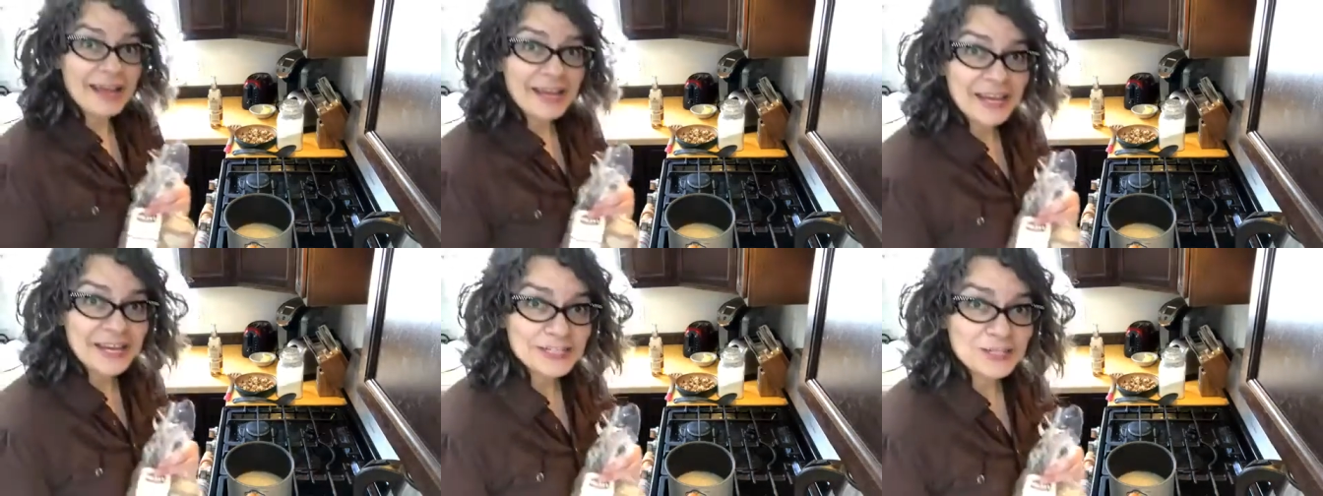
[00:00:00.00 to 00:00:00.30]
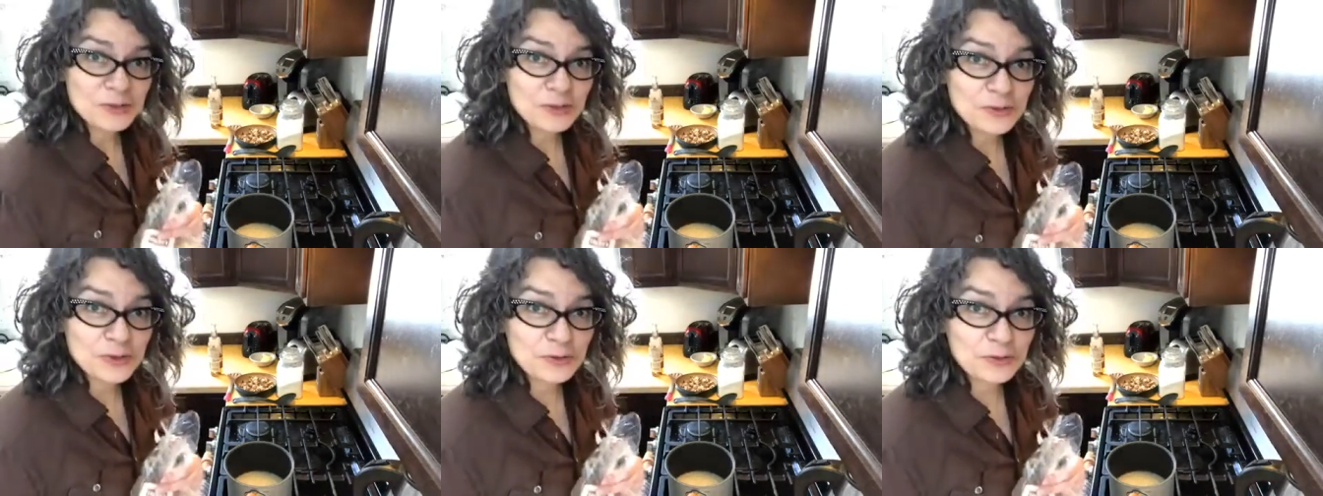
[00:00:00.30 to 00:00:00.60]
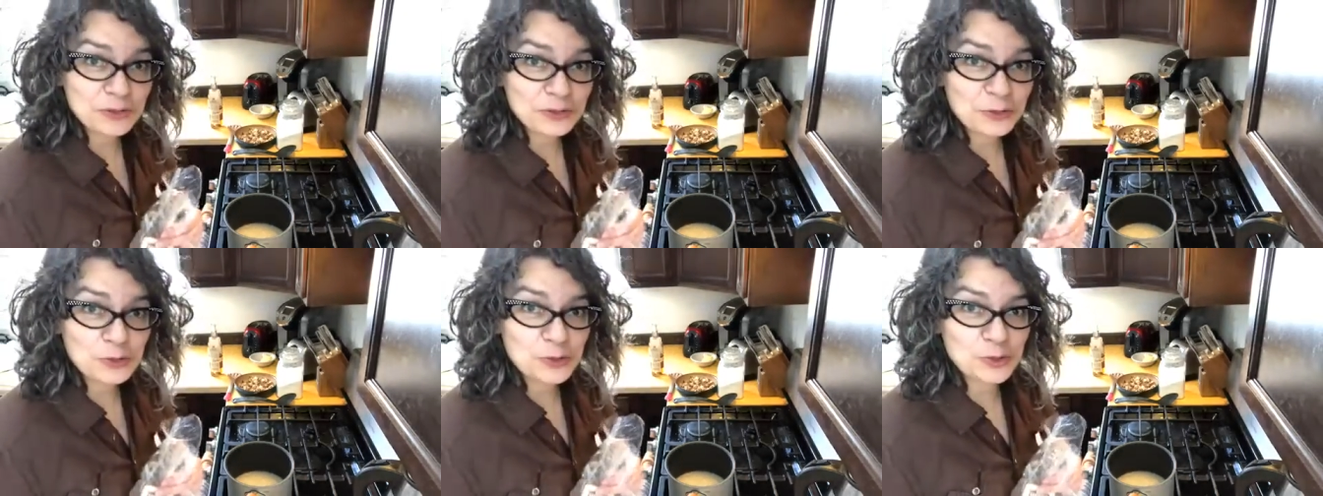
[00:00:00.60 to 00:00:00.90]
had to go to the
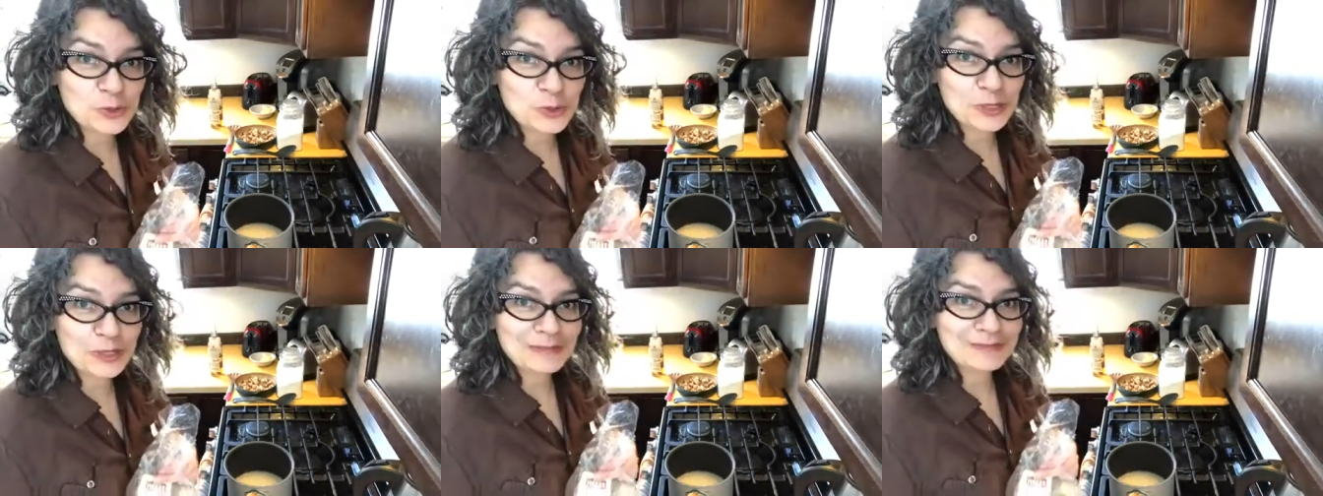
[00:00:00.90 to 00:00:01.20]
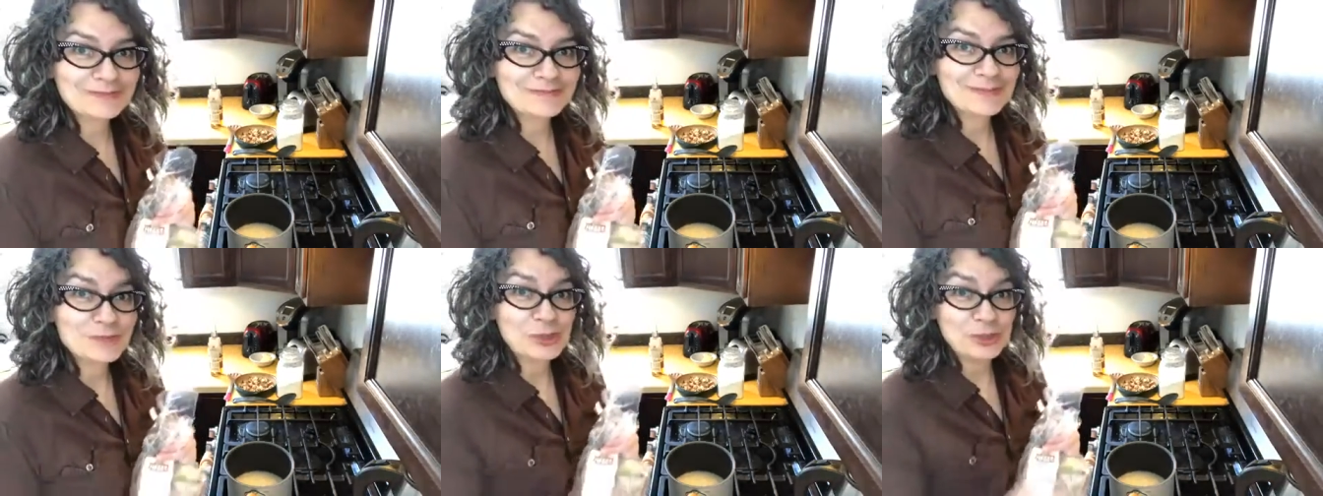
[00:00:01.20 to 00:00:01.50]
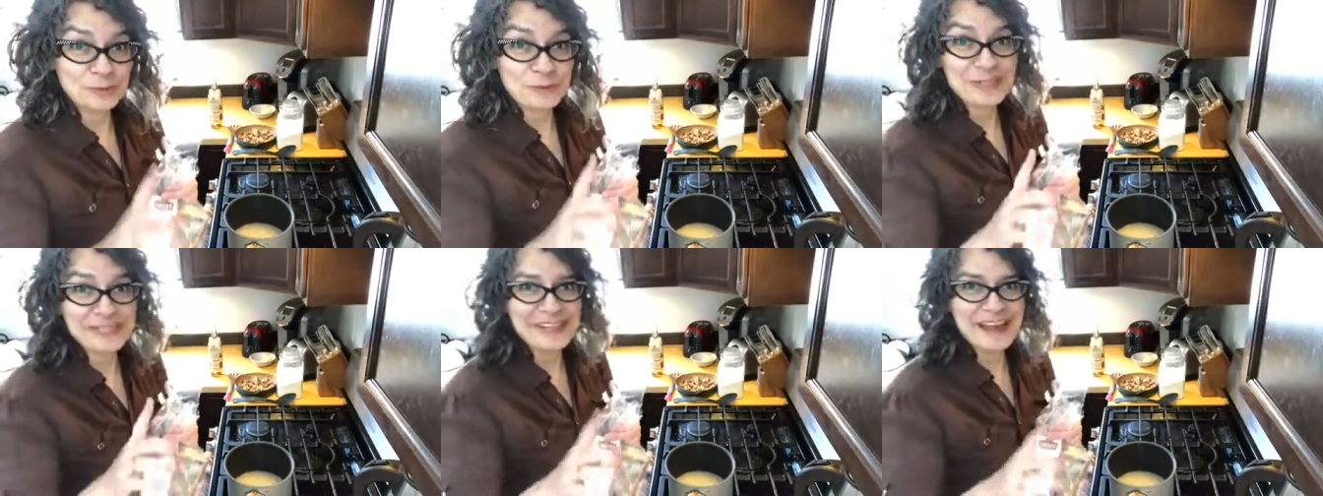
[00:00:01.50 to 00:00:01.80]
grocery store,
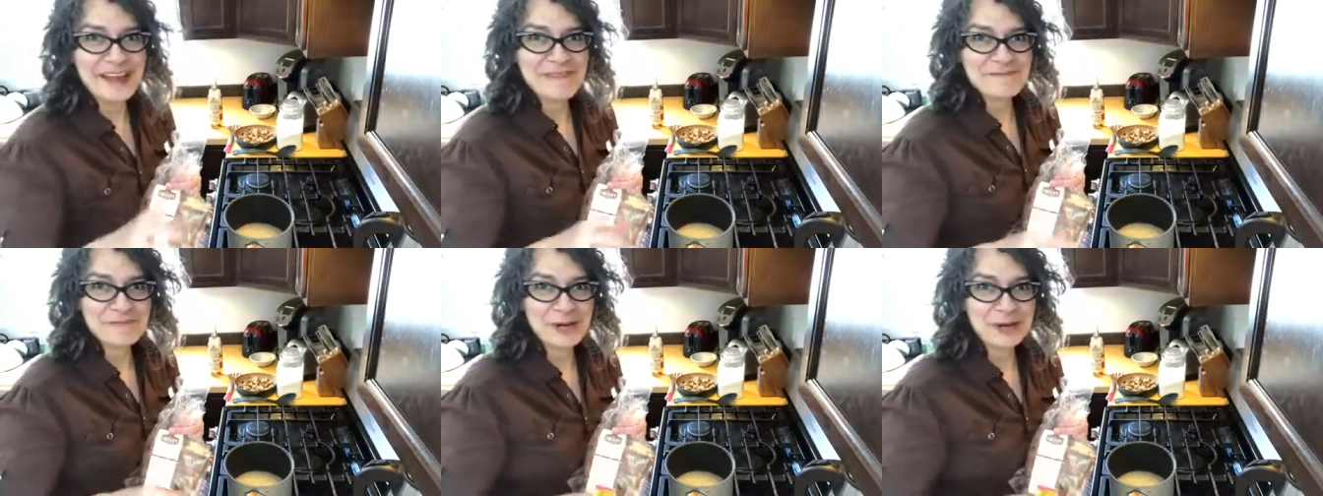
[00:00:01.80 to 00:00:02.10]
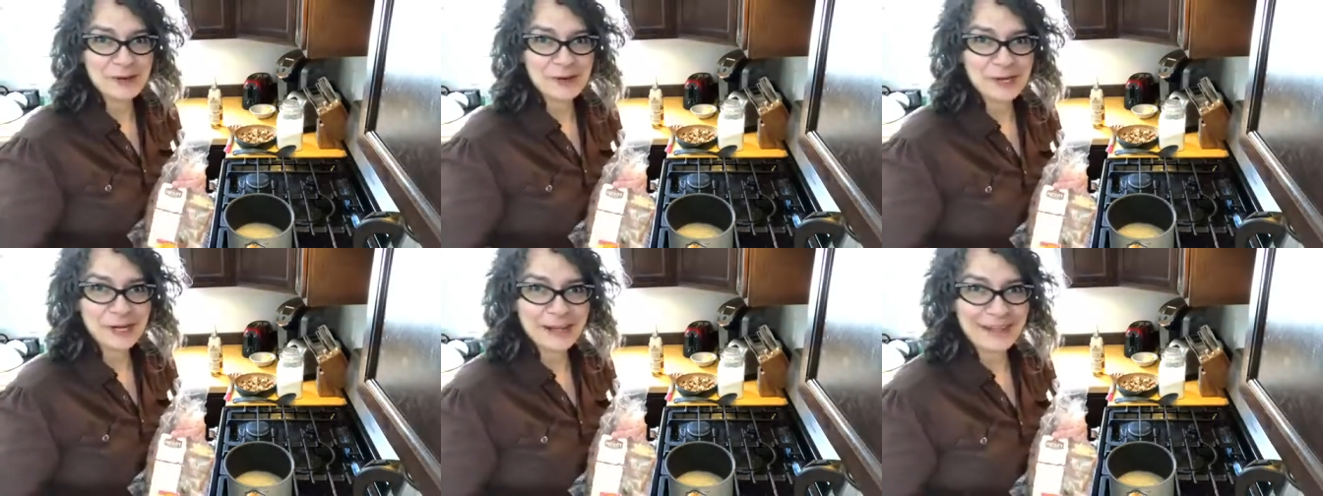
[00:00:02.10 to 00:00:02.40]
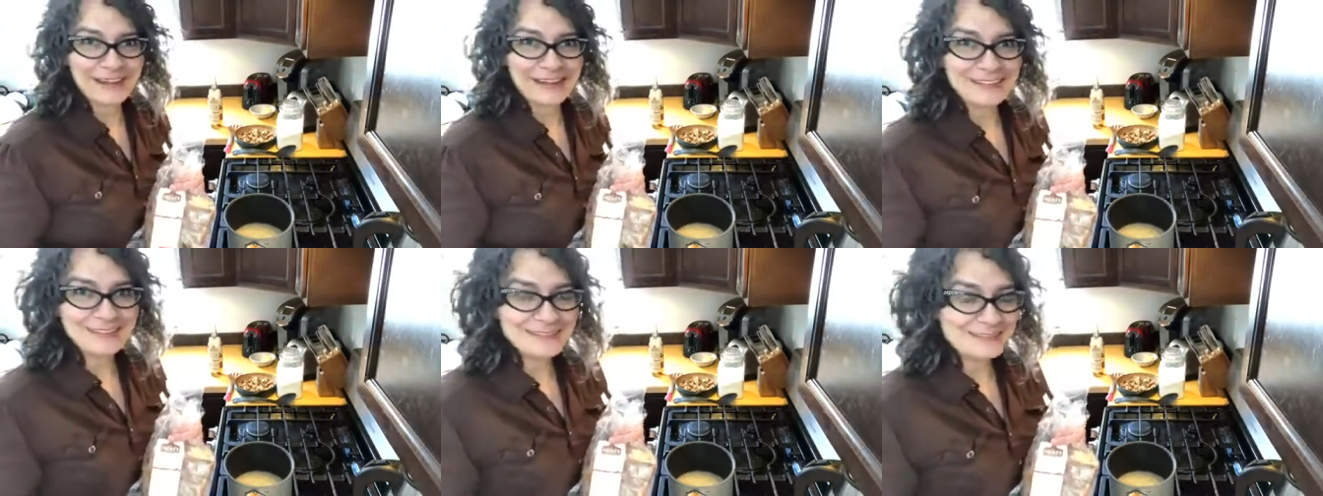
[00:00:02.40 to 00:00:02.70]
which means I have butter
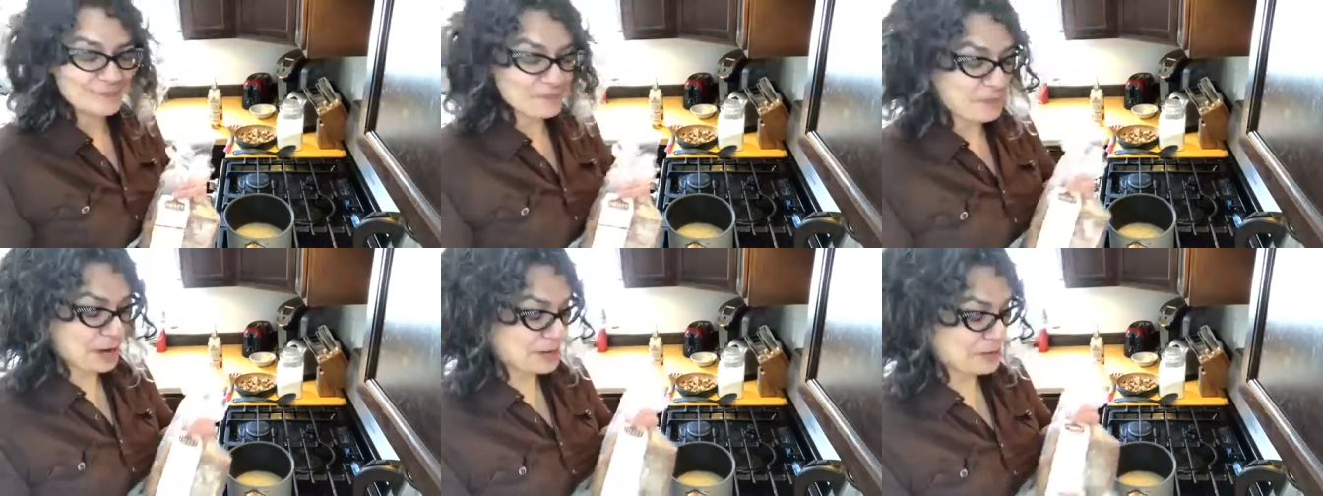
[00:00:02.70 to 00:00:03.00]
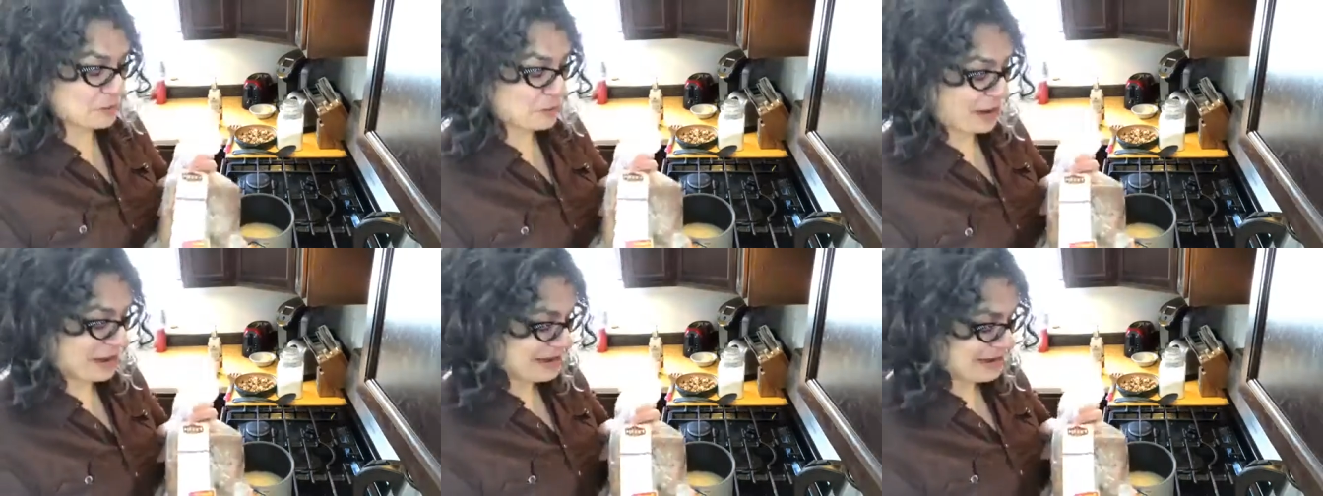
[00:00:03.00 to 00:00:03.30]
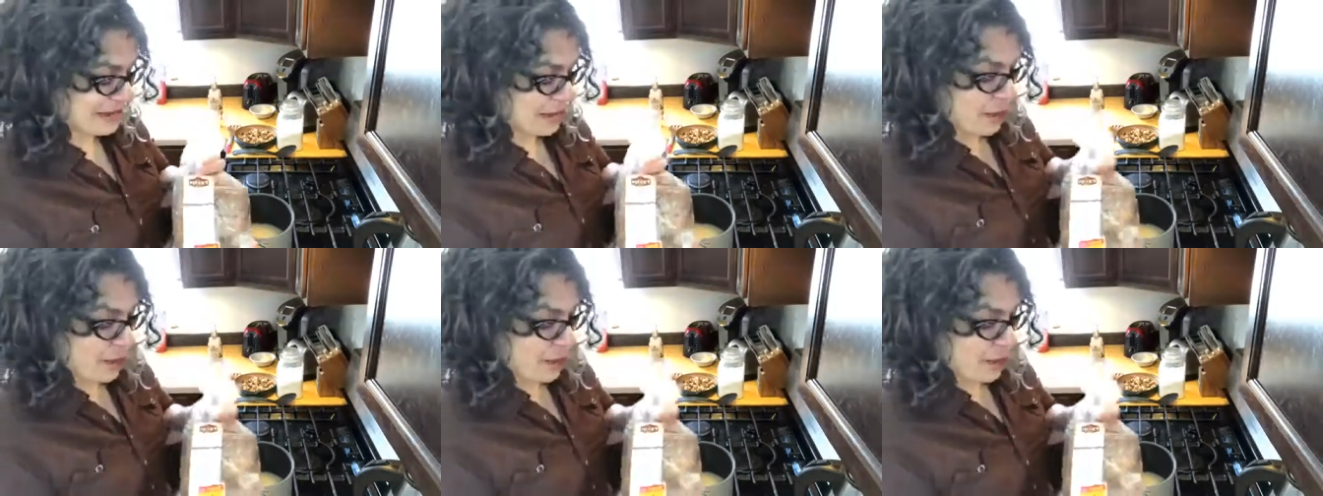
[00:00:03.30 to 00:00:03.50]
again, by the way.